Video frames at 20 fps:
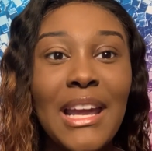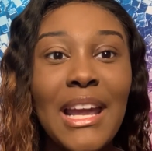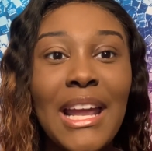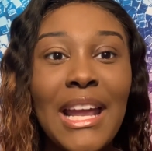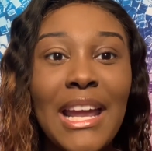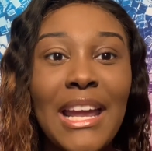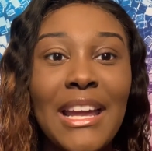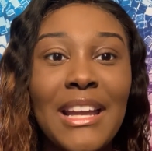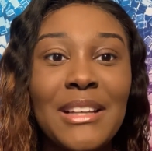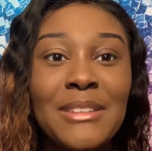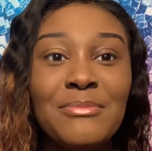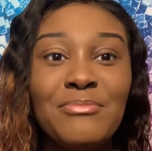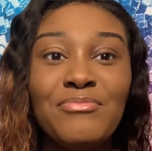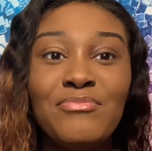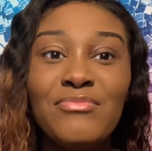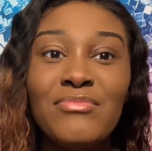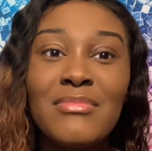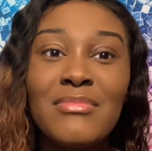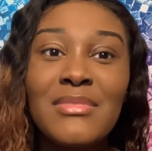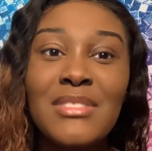And
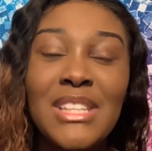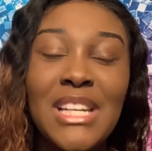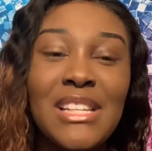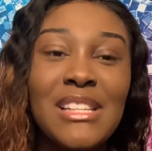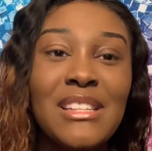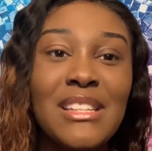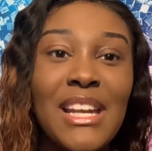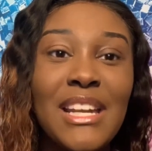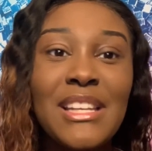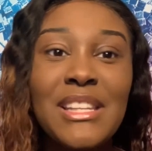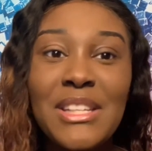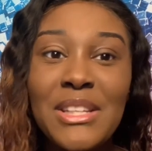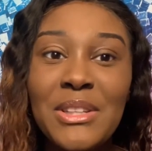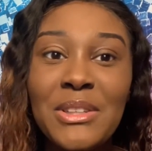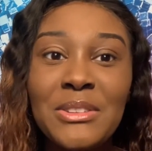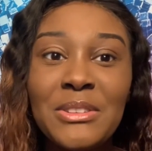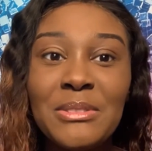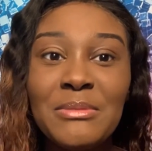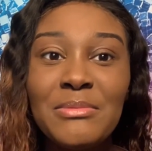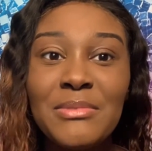just stay
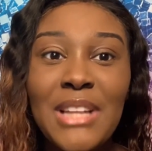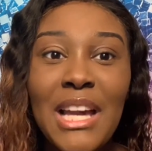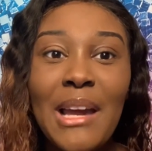tuned